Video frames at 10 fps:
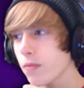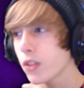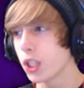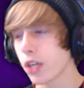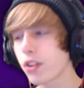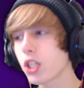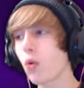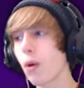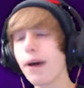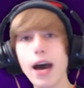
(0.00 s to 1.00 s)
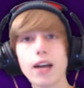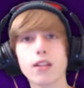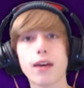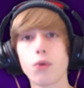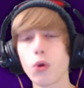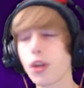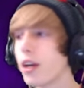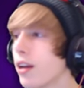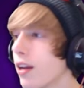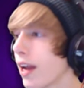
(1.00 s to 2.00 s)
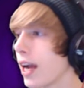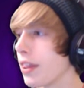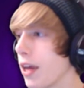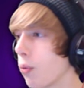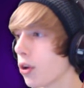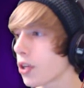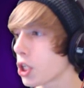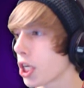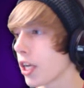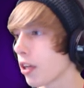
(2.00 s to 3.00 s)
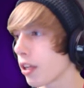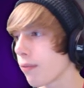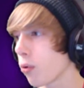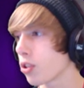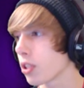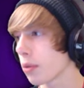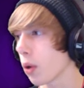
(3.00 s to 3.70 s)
just until we're a bit higher leveled and then we'll start shiny hunting for some